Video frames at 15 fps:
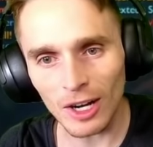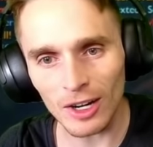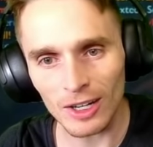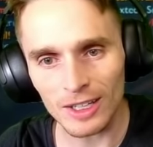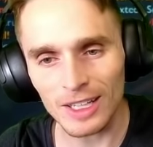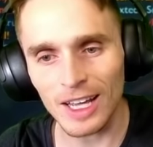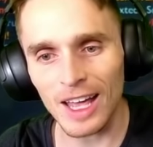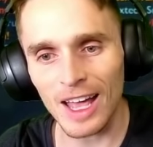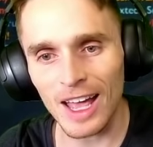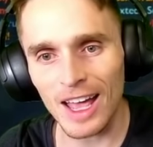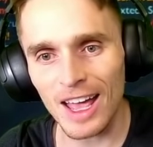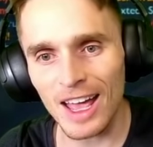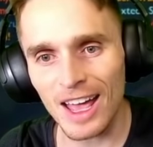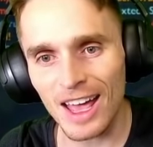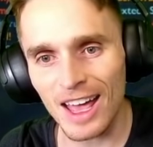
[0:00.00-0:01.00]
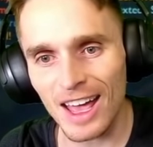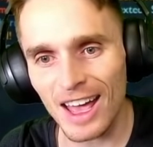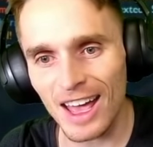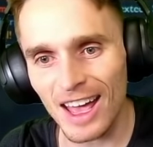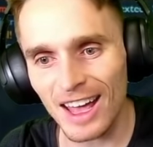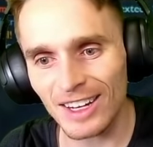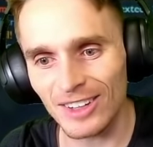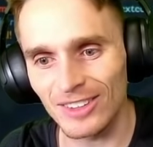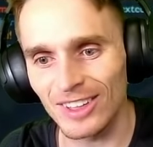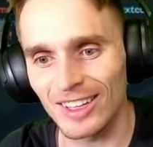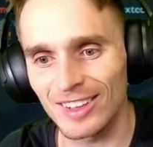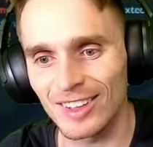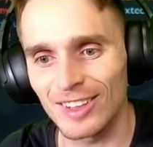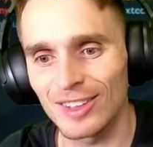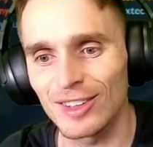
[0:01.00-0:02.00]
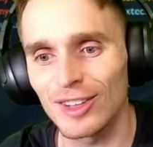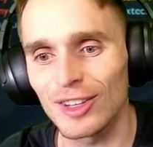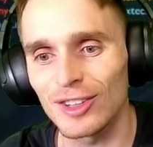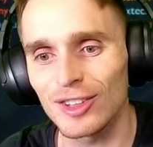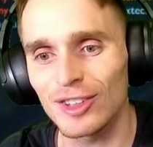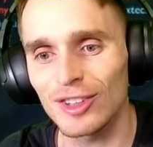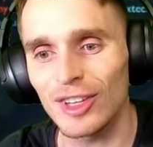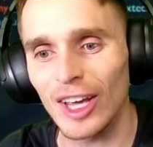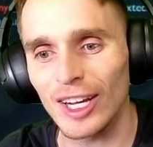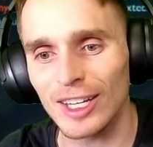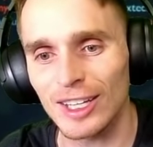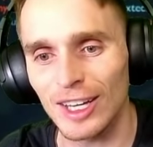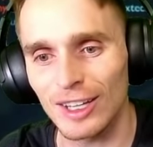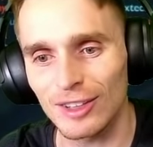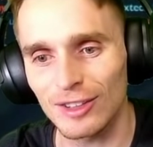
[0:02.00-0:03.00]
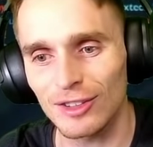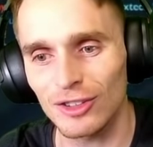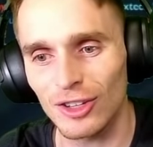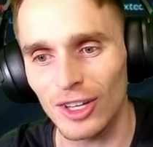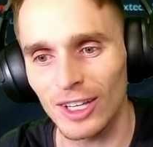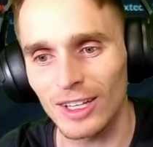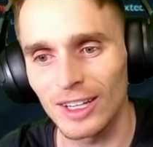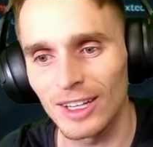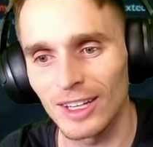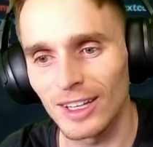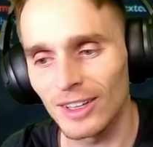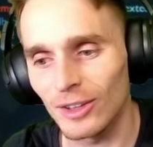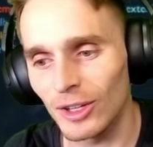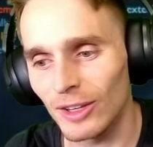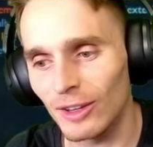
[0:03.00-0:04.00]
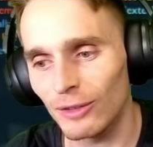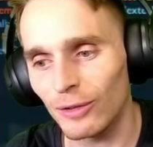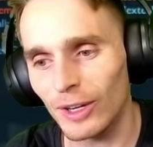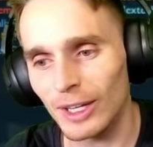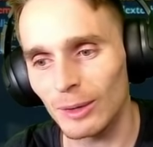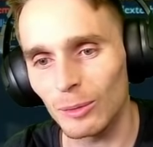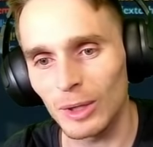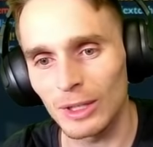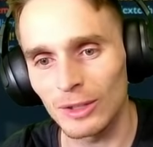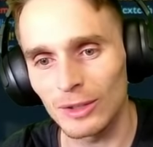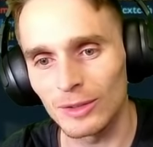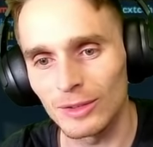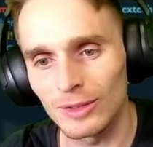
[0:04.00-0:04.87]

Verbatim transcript: Yeah, dude. This is the sickest shit. Look at this fucking win, dude.